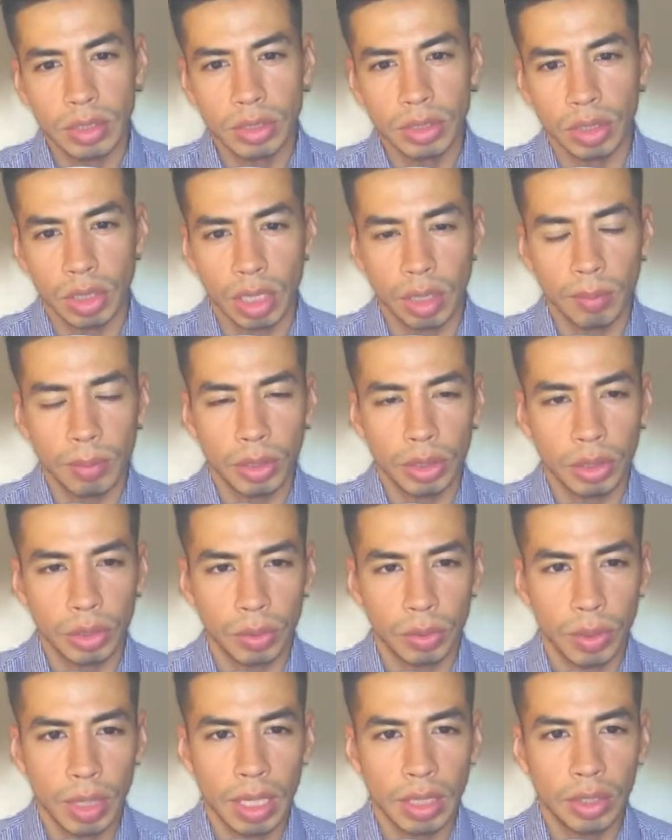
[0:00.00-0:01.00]
are coming through
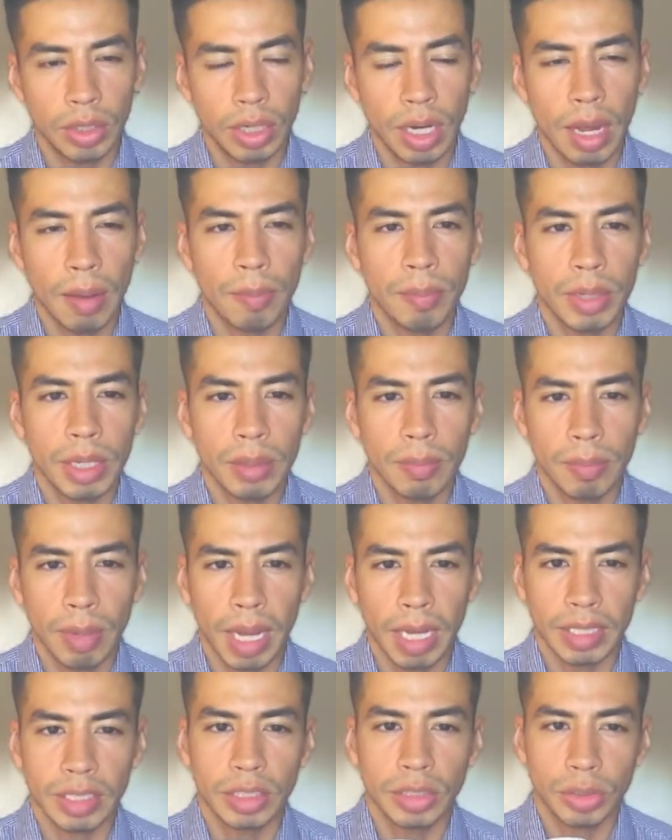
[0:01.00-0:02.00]
and they're not being
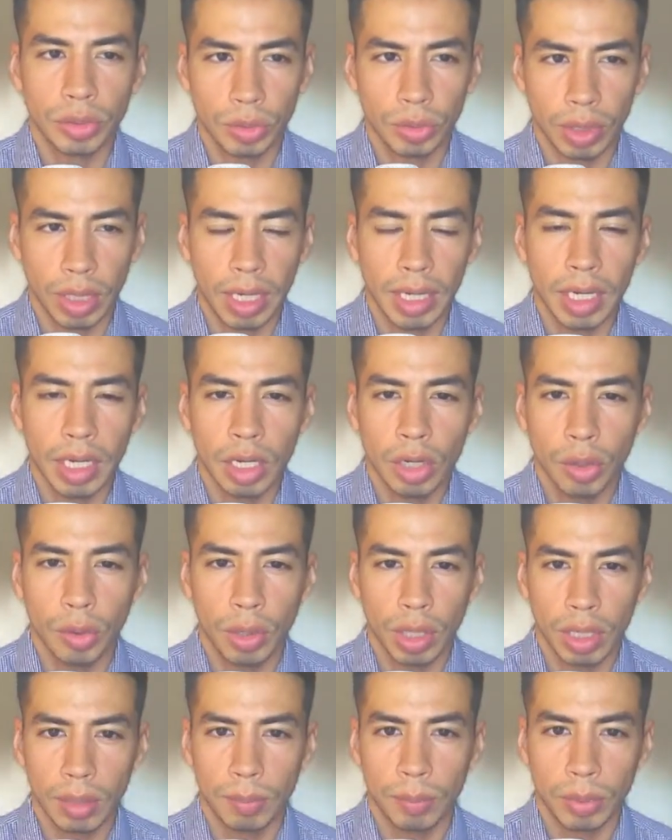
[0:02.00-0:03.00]
matched to that
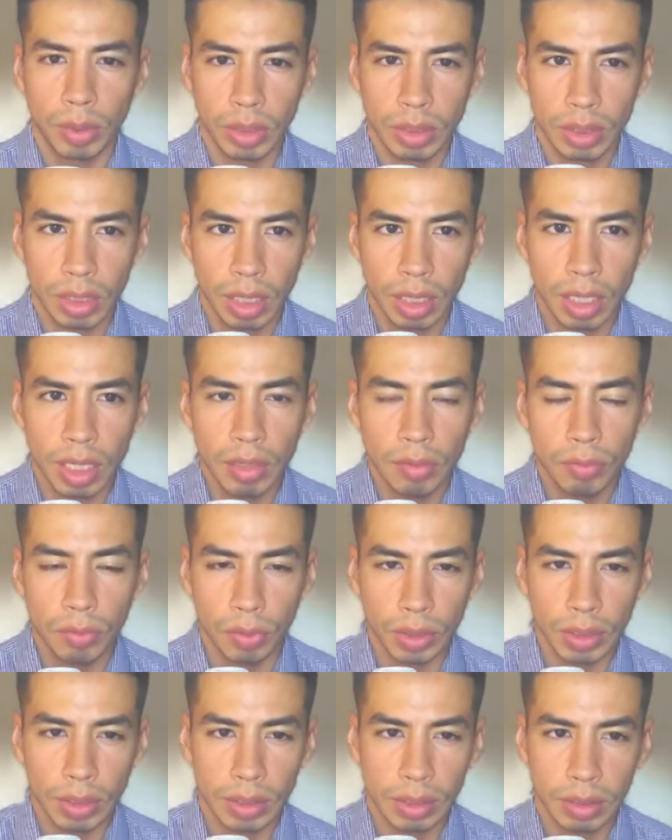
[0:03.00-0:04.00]
QuickBooks
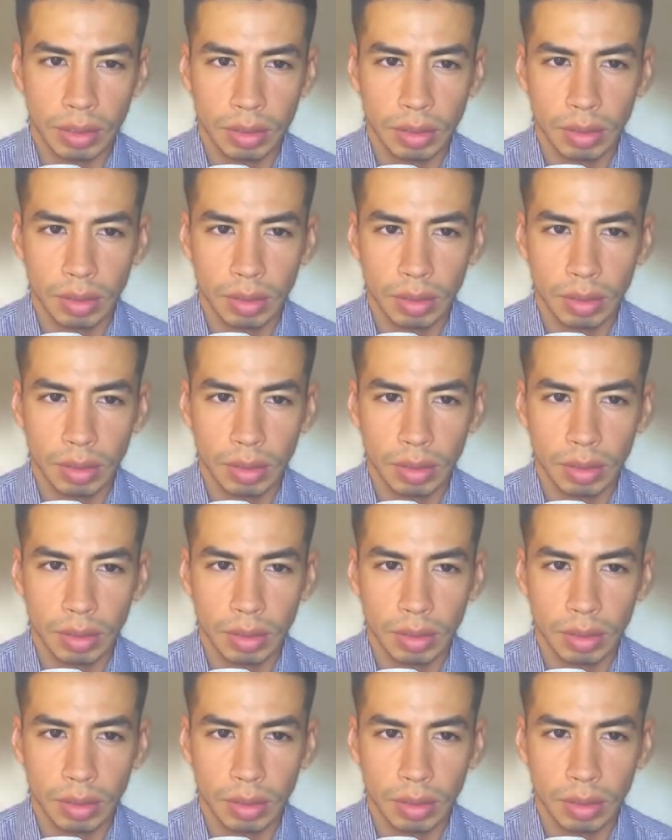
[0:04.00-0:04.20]
invoice.